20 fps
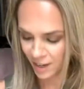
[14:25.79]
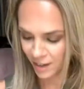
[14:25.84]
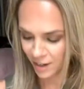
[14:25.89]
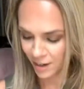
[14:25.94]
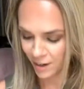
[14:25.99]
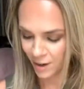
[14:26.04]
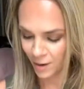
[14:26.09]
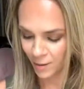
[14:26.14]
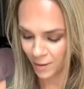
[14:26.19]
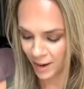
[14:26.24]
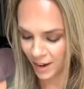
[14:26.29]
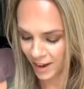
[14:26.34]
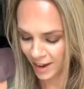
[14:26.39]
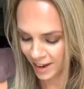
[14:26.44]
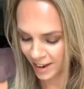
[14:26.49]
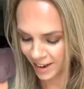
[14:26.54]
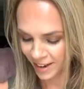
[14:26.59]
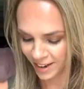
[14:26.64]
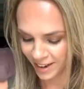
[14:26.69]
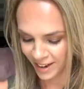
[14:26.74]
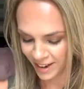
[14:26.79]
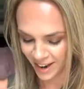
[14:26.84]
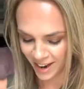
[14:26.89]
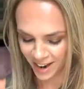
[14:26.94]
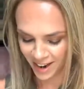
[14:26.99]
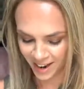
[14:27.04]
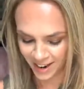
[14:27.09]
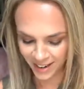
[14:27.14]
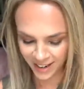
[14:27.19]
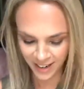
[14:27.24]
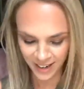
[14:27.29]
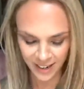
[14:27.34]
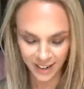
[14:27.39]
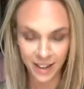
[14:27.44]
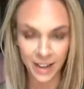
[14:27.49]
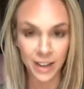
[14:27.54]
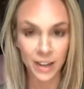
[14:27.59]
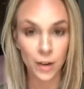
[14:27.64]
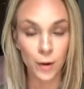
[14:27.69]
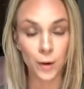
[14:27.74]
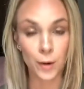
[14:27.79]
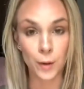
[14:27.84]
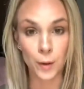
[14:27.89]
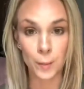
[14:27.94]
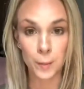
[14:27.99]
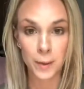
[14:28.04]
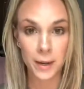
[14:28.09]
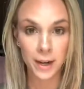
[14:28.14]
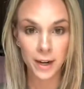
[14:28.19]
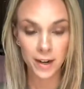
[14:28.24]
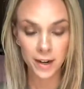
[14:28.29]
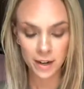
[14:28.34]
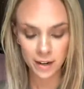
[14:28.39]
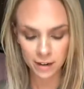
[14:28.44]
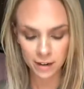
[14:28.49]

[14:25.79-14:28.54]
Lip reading: go ahead and get your illuminator